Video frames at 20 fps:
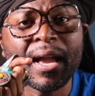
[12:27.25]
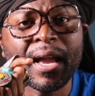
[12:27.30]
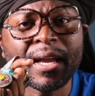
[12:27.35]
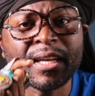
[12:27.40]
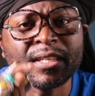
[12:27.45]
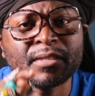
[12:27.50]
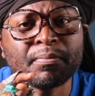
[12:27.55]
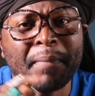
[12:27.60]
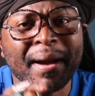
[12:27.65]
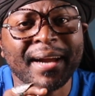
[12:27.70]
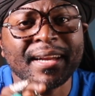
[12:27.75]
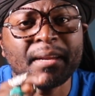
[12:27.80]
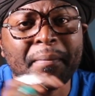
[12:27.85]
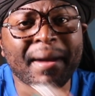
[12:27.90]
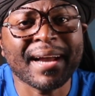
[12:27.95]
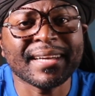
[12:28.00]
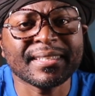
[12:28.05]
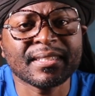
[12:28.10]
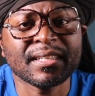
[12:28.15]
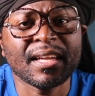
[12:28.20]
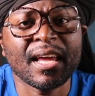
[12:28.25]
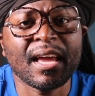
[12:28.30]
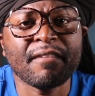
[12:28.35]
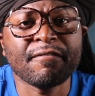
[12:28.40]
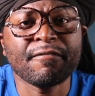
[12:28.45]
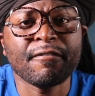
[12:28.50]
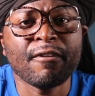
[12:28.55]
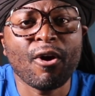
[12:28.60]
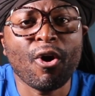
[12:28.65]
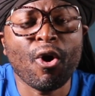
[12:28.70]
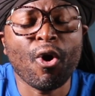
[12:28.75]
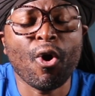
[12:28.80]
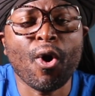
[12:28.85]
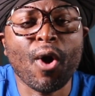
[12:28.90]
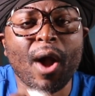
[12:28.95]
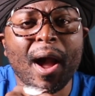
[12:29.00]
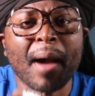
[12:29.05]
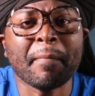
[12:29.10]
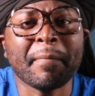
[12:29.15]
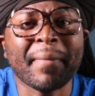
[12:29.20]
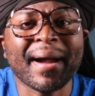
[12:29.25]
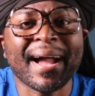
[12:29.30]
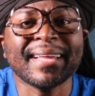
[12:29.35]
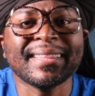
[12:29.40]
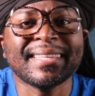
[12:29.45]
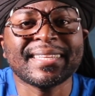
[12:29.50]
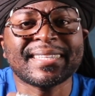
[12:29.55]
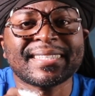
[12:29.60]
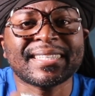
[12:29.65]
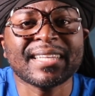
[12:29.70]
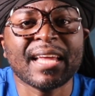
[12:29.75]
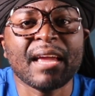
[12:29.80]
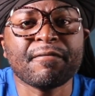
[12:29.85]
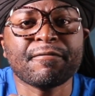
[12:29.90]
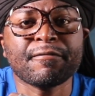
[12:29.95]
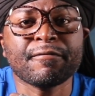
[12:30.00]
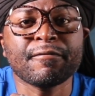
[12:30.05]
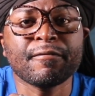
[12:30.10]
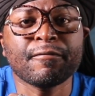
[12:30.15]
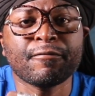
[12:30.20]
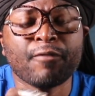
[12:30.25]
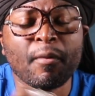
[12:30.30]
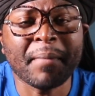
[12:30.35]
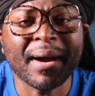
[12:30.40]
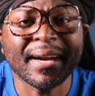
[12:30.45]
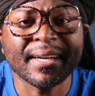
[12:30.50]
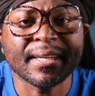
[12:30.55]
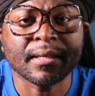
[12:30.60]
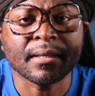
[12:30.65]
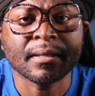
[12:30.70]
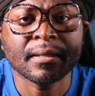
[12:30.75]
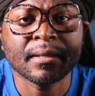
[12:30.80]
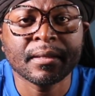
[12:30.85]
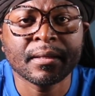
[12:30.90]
is money my slave or am I the slave for money?